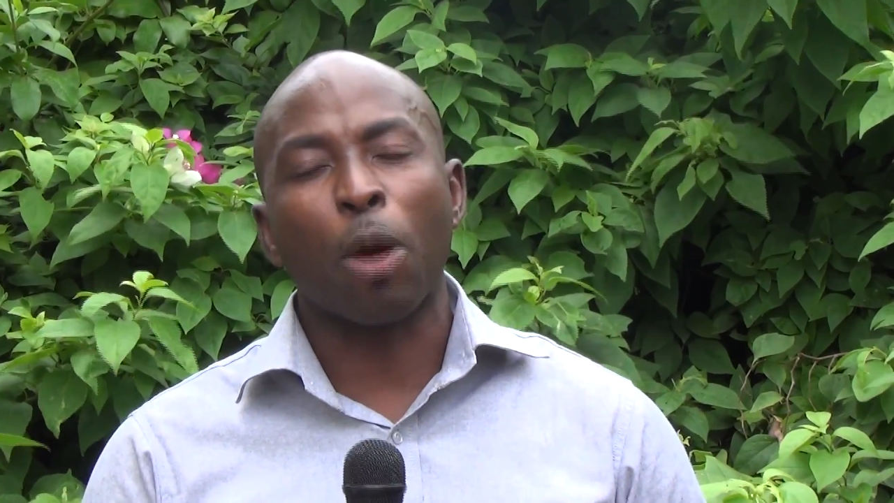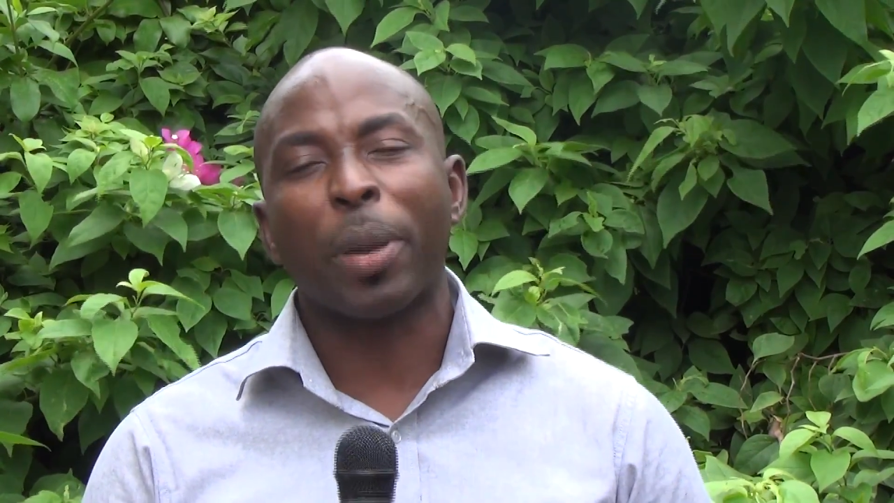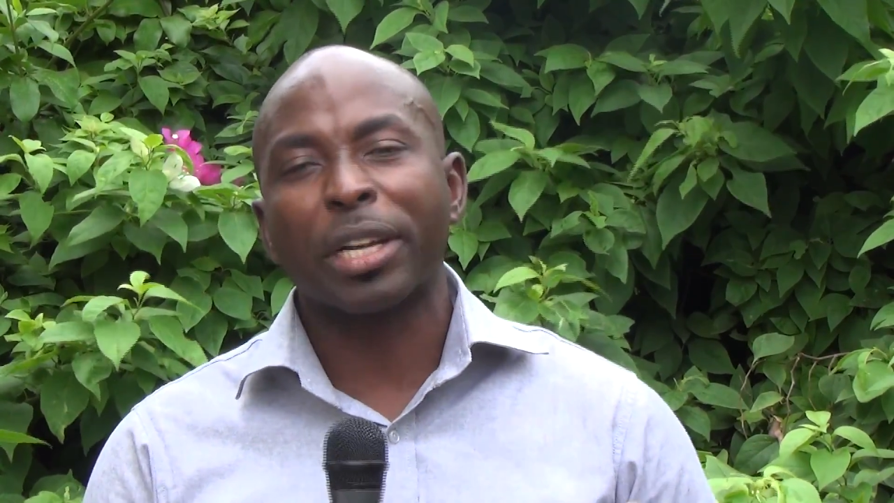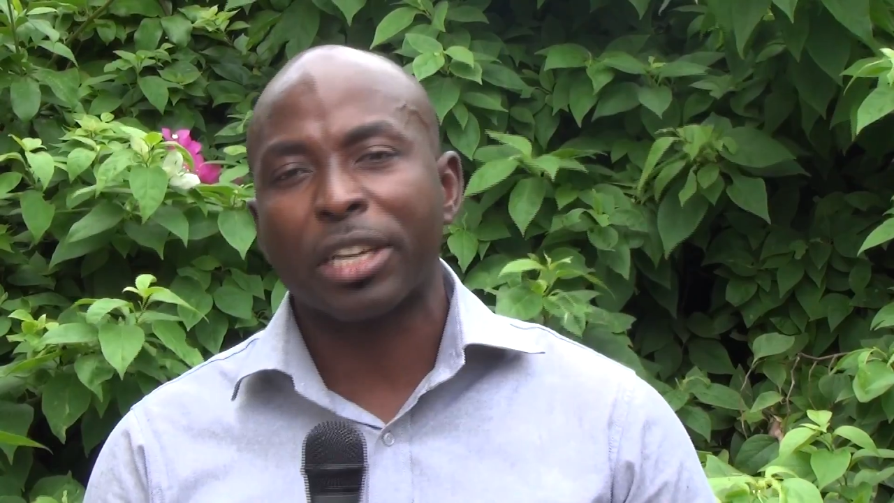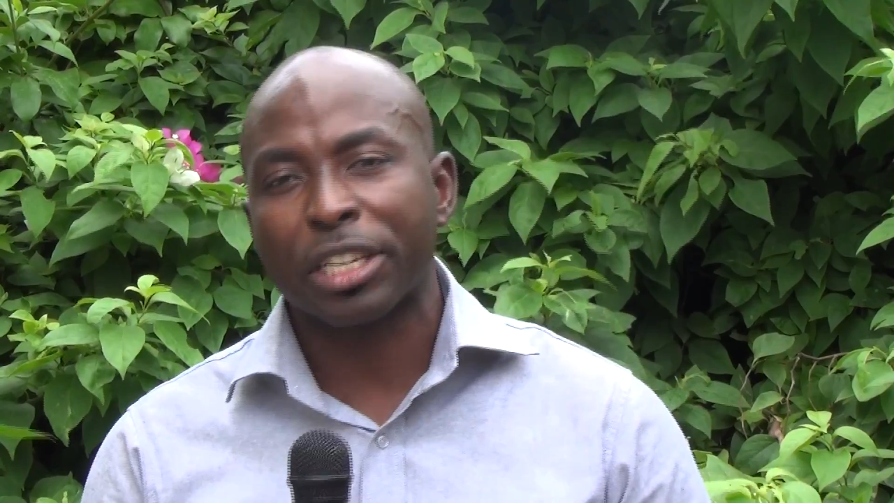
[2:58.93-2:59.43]

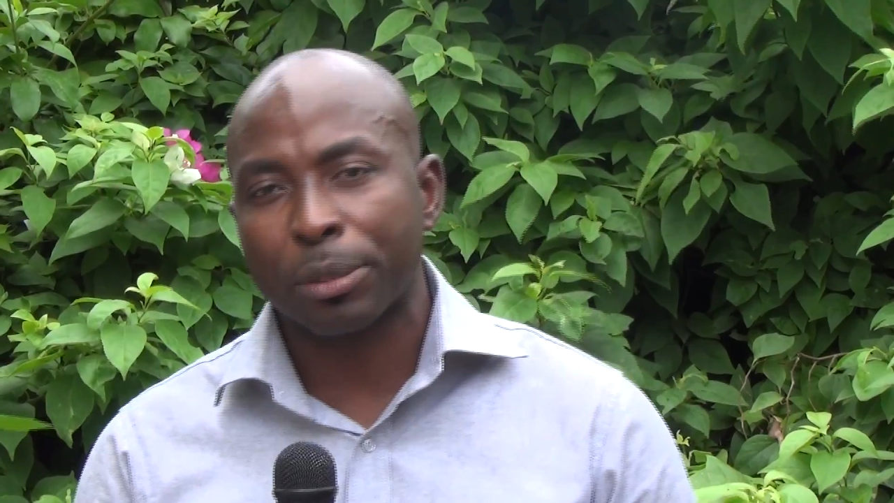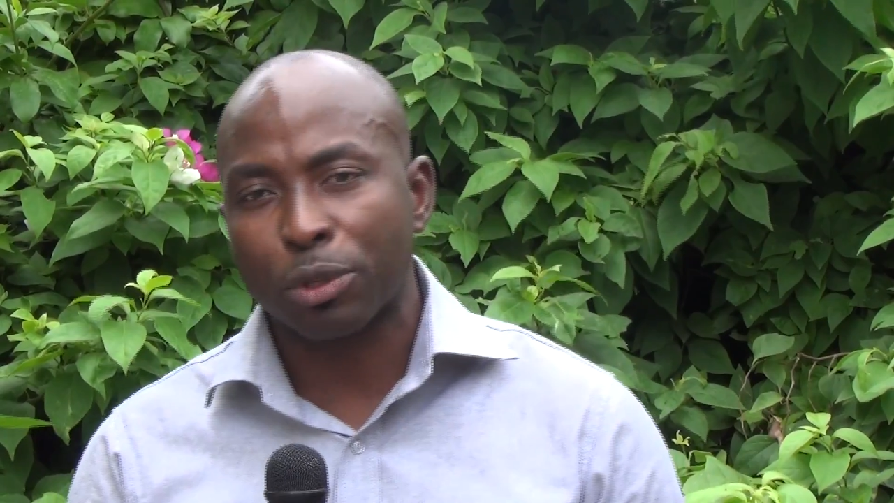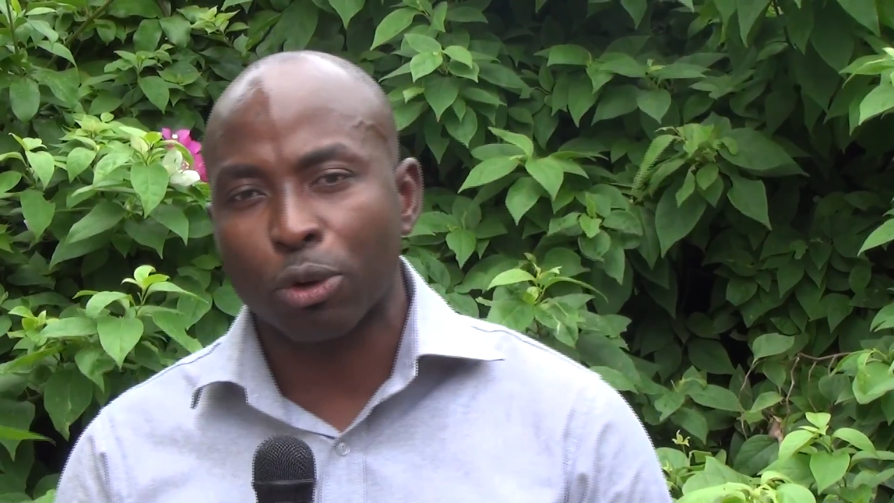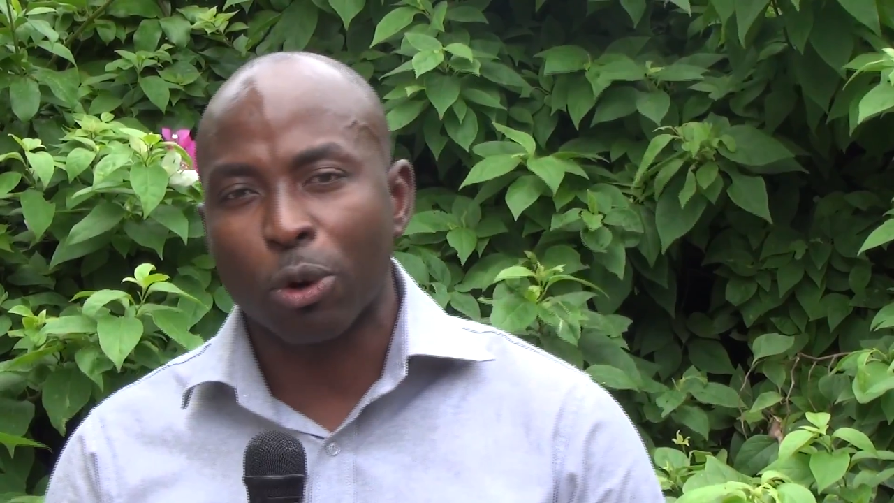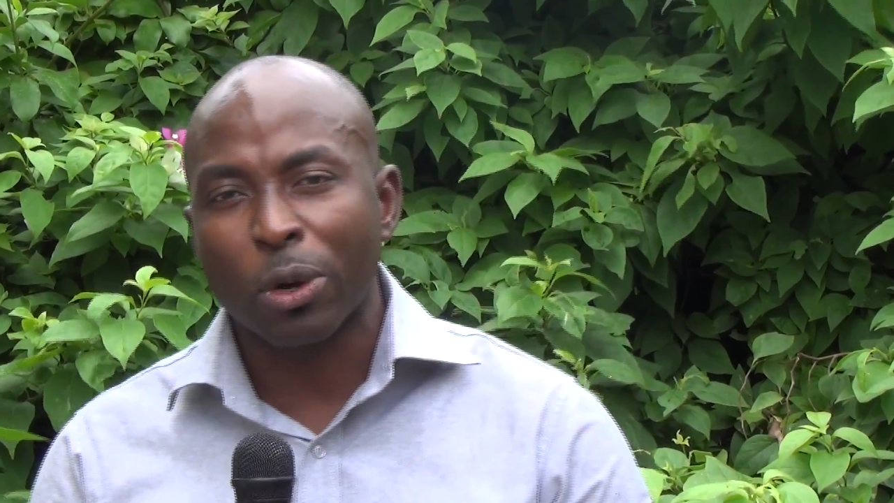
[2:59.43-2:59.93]
partnership
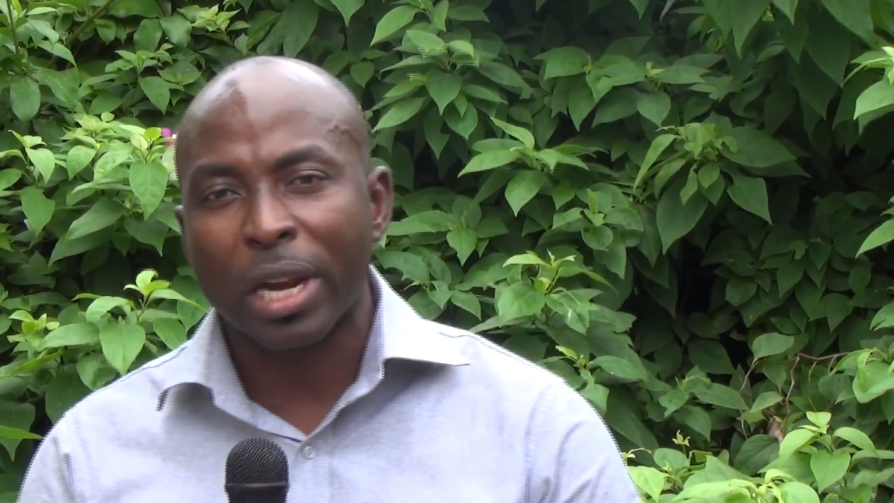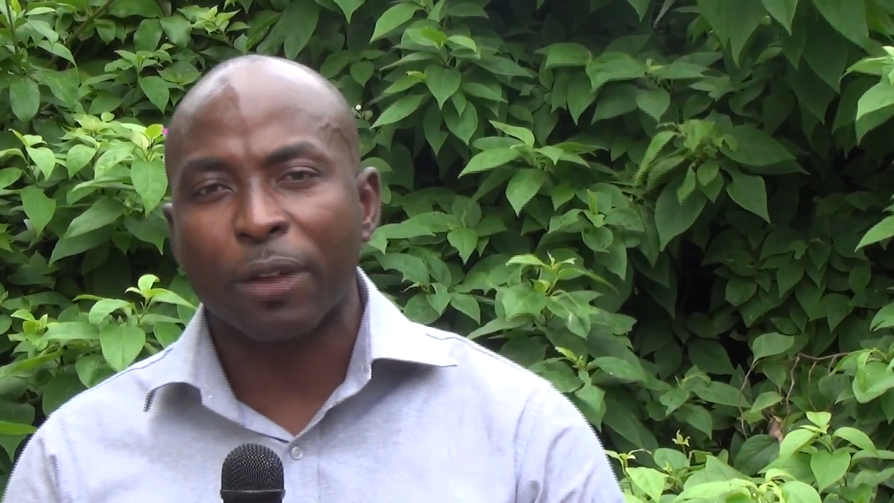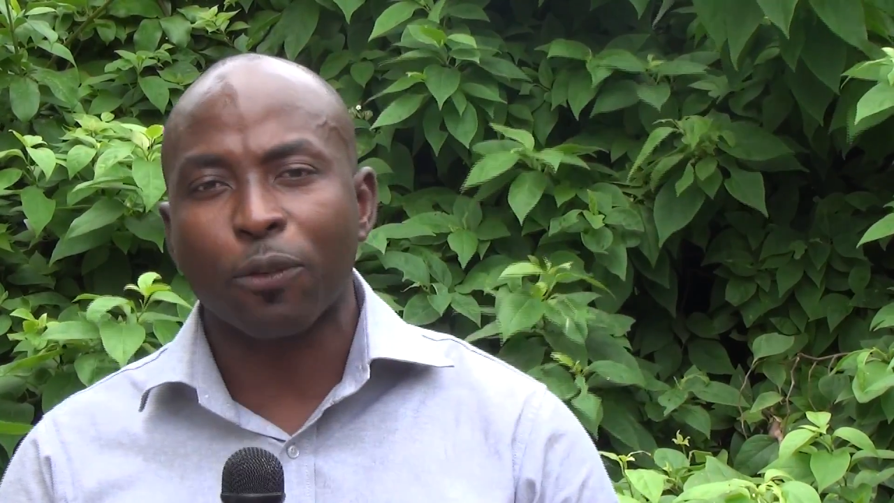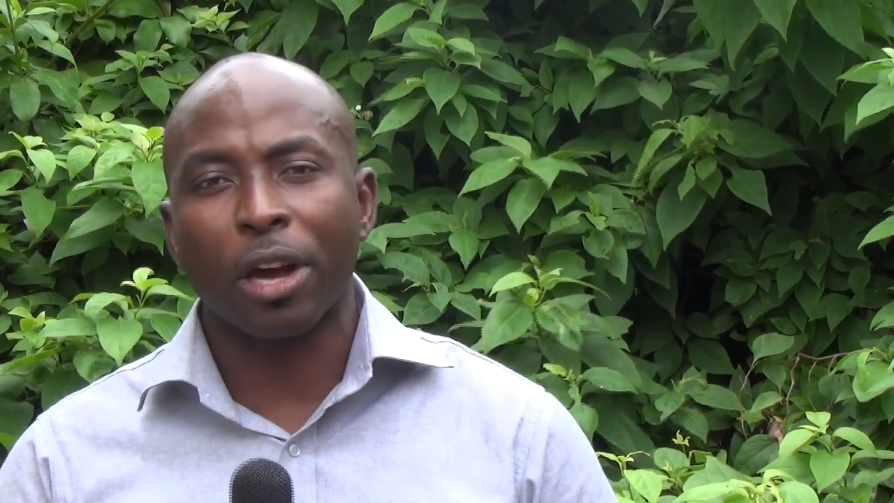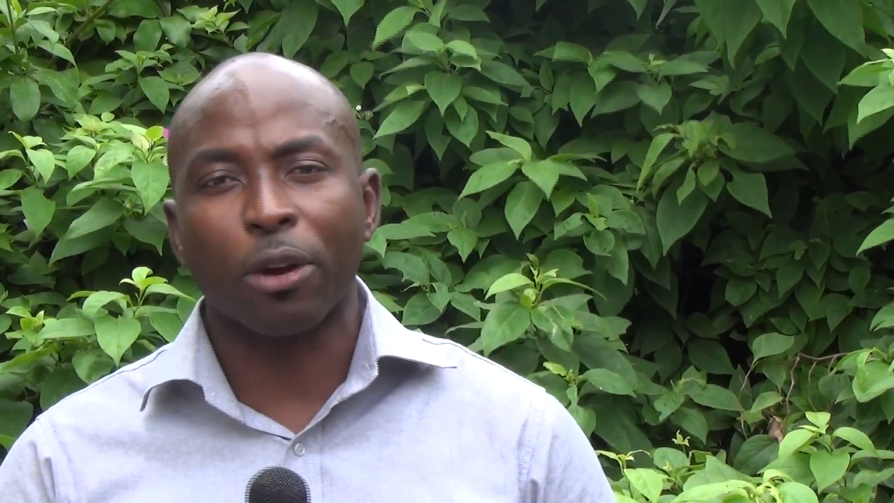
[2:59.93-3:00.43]
should look
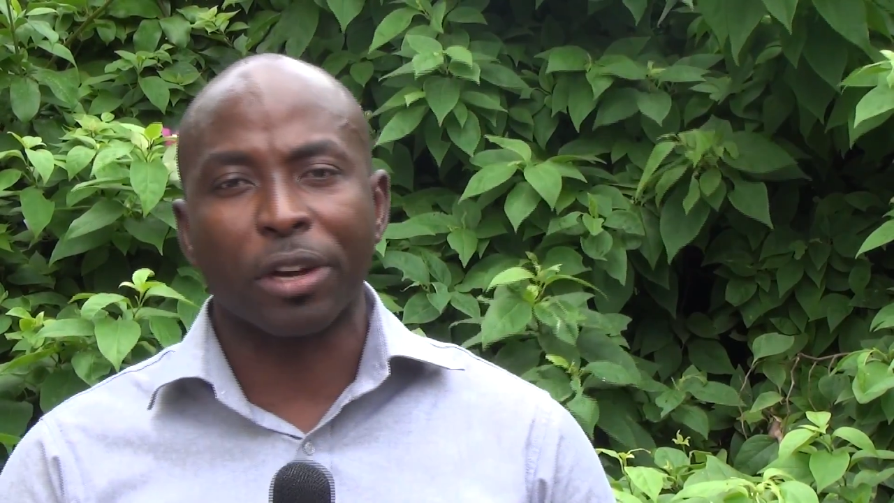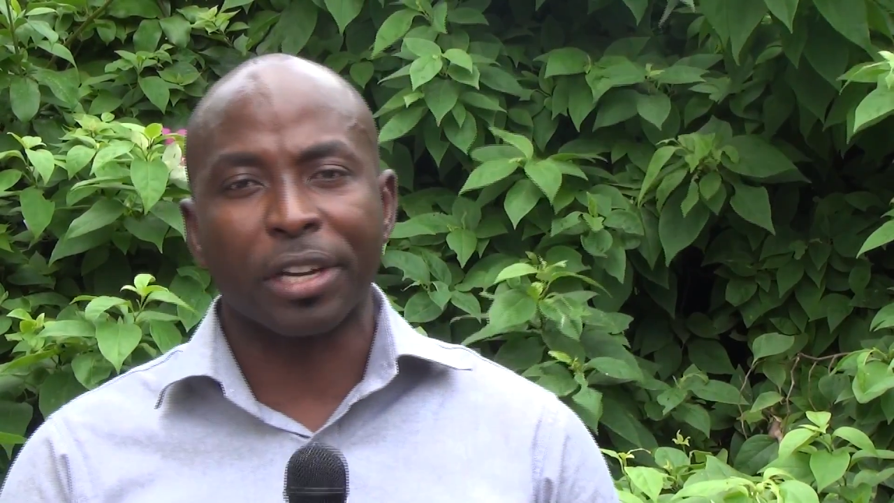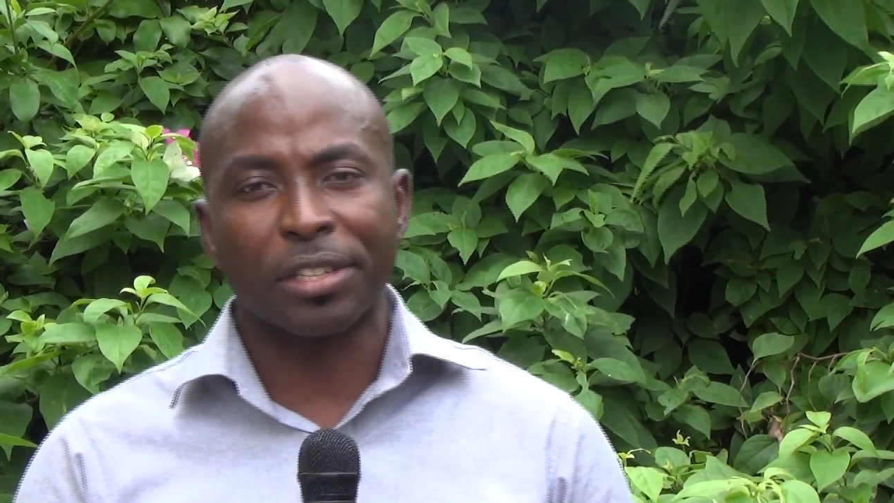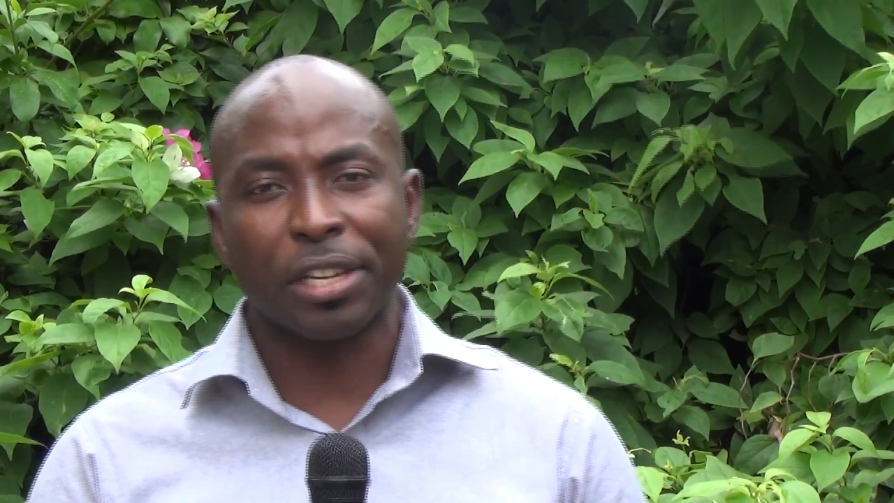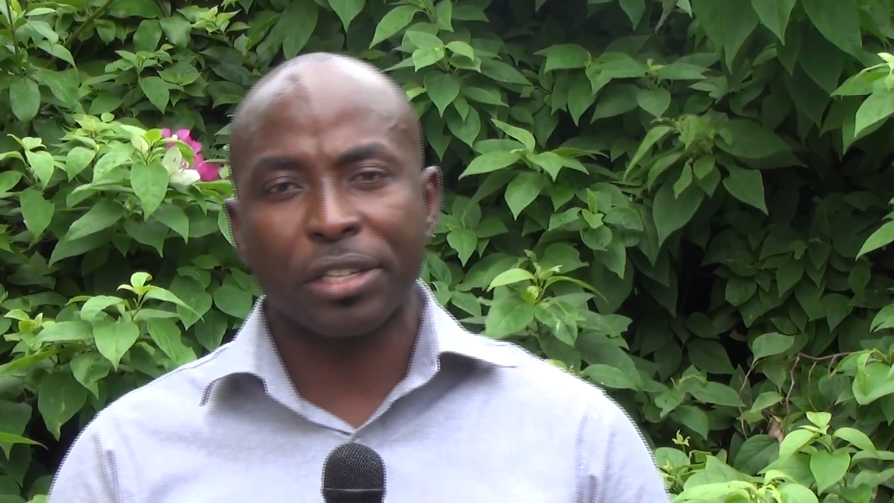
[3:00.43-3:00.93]
like for an
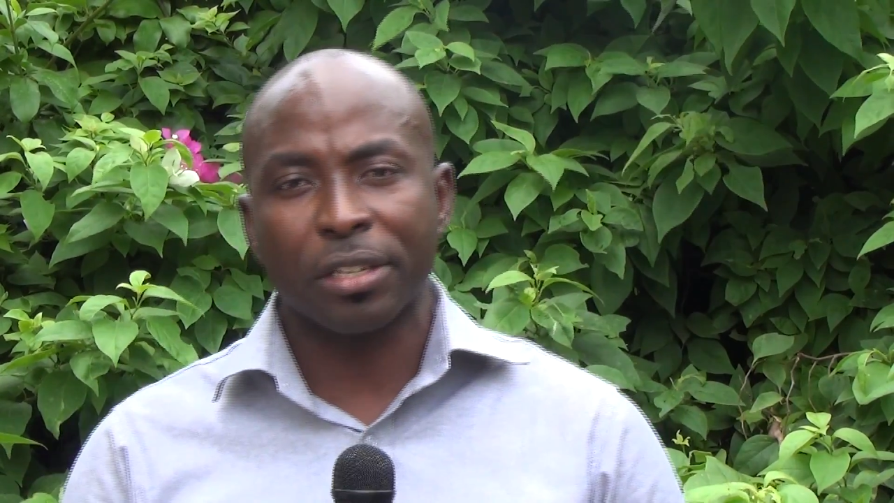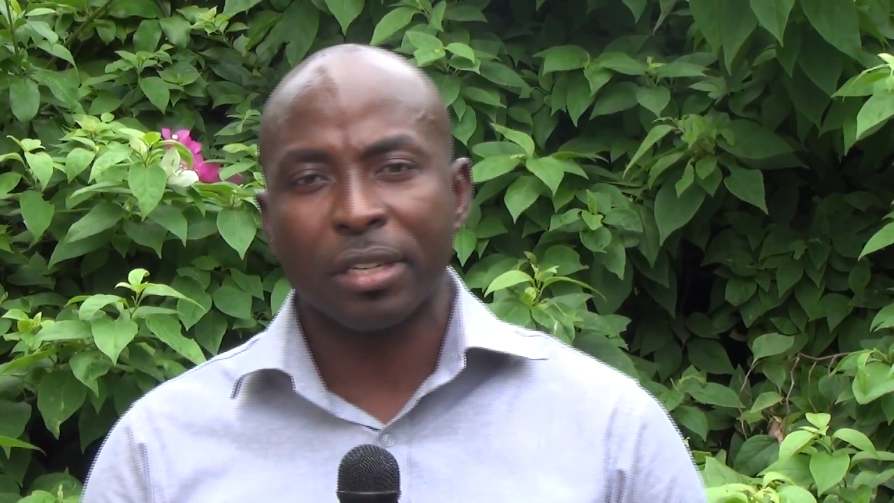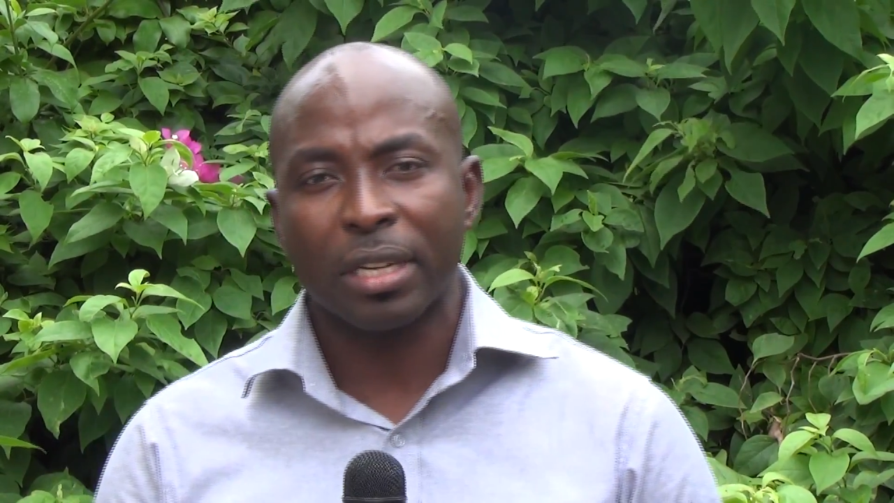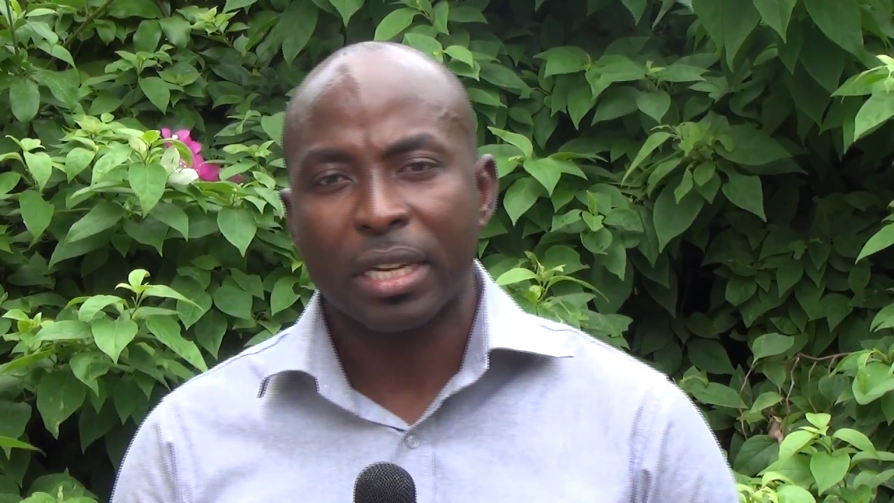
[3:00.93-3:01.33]
organization.